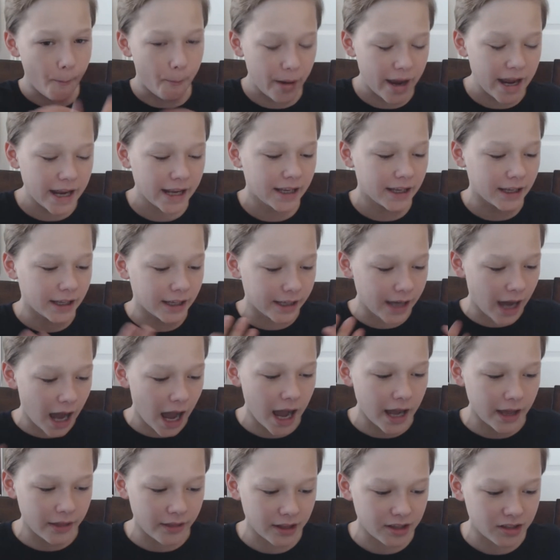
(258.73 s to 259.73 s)
big
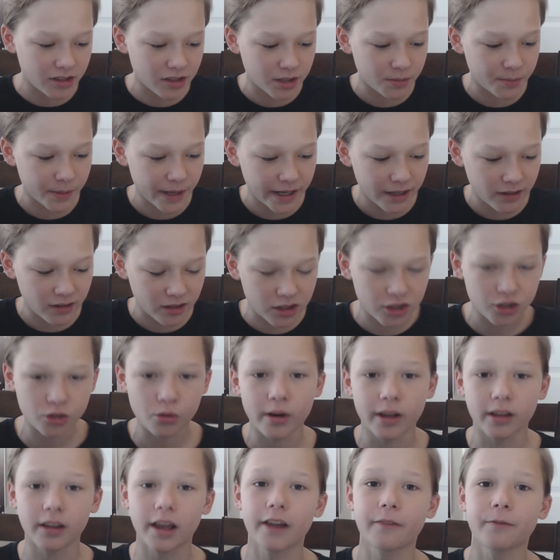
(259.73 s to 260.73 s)
guy that's just been in the
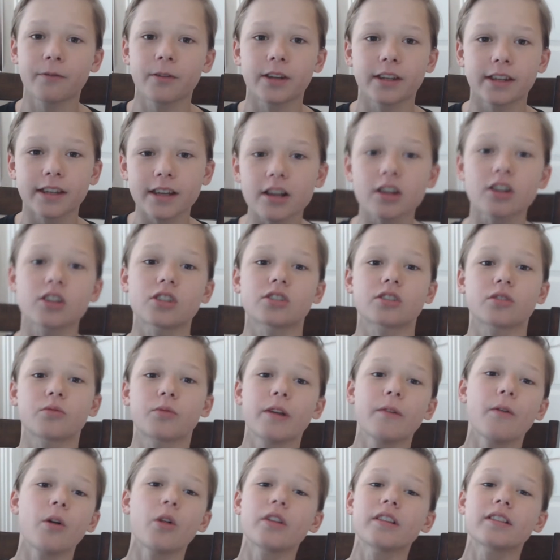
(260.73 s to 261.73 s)
storyline for years, and
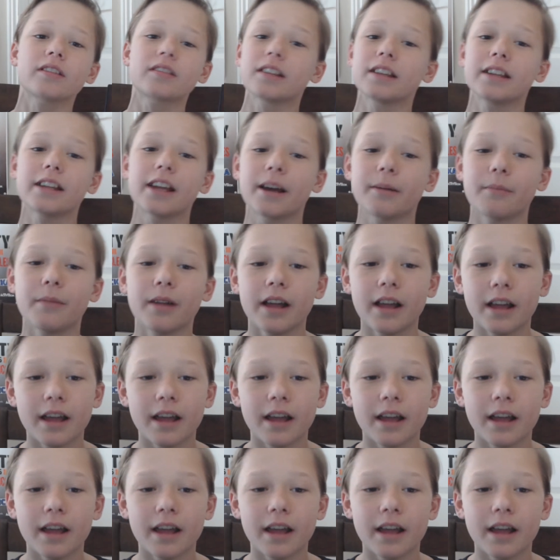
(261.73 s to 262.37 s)
we've only seen him